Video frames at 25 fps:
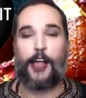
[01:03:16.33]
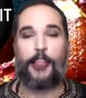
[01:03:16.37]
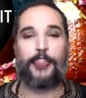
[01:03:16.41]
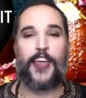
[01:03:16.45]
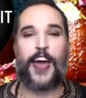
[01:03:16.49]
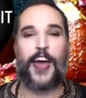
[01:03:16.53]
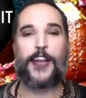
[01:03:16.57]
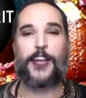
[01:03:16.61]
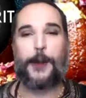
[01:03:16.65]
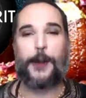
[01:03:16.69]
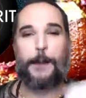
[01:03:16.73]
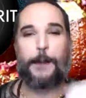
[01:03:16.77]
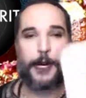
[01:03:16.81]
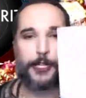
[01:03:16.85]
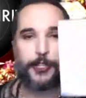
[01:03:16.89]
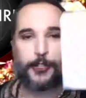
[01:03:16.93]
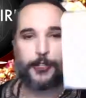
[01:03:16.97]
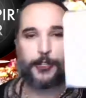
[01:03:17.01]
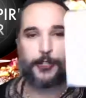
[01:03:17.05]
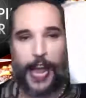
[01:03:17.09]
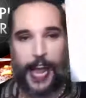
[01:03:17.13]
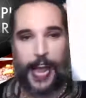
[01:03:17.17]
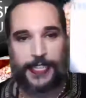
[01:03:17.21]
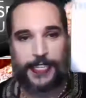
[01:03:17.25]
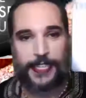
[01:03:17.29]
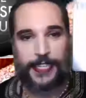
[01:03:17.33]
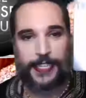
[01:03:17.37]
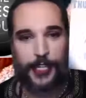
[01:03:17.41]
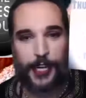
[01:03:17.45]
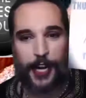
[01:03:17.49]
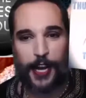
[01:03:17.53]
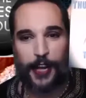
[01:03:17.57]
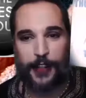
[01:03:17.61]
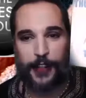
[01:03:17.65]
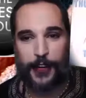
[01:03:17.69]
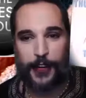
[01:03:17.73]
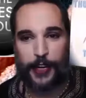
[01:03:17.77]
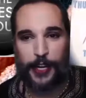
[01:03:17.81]
Thunderbird Tracks is
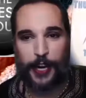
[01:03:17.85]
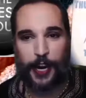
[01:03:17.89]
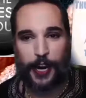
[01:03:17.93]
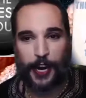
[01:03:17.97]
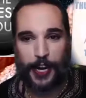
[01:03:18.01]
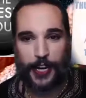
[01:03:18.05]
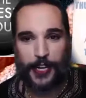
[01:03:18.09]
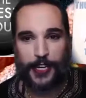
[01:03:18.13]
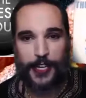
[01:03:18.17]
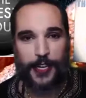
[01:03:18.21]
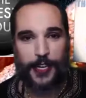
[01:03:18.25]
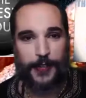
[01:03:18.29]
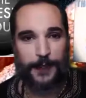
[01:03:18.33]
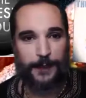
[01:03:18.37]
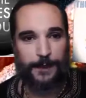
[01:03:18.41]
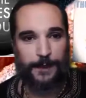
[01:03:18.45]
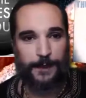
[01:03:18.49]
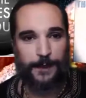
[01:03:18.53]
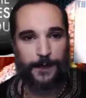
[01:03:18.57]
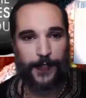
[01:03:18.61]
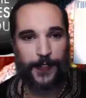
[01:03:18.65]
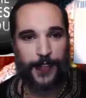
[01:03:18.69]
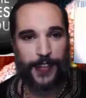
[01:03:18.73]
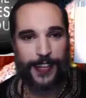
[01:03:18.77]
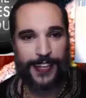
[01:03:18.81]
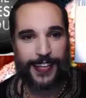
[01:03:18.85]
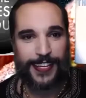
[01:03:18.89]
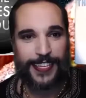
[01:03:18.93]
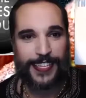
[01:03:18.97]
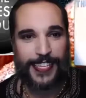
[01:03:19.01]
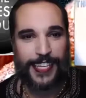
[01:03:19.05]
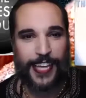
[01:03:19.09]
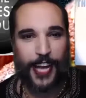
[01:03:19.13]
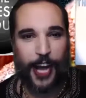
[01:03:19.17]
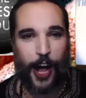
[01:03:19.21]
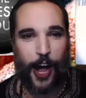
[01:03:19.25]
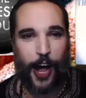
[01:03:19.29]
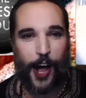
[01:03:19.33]
your other card.
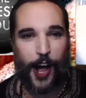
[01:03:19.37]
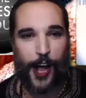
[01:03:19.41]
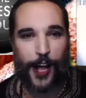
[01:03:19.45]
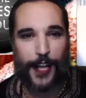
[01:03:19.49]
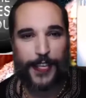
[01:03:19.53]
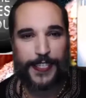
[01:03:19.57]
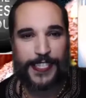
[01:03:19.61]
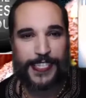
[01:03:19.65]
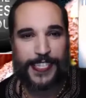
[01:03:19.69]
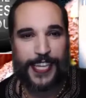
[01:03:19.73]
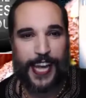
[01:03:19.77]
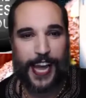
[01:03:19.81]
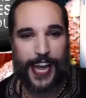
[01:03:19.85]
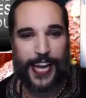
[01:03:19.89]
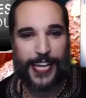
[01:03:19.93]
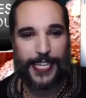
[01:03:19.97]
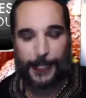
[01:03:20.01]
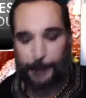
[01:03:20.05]
All signs